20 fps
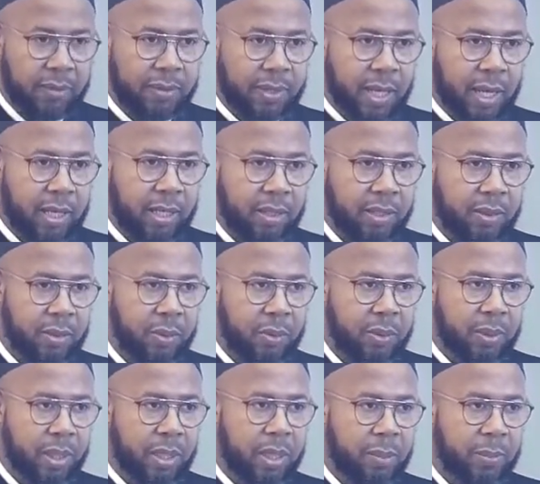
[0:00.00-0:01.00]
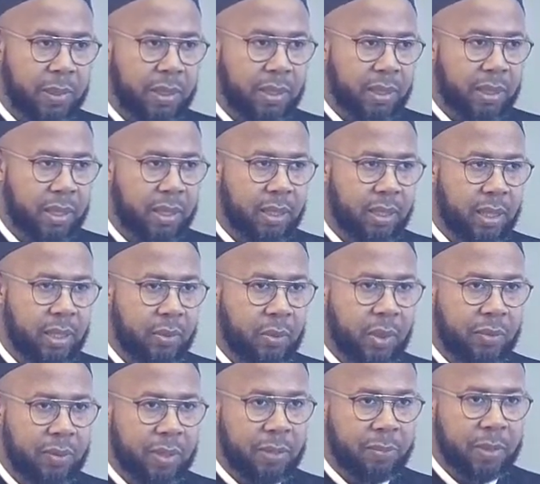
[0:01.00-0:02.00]
gives guidance to, none can mislead, and
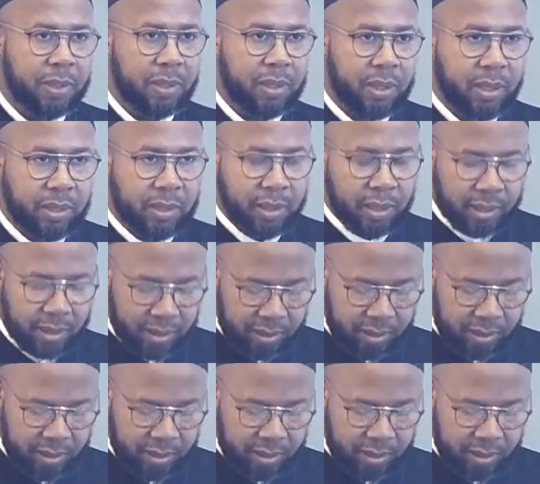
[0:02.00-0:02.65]
whoever He misleads, none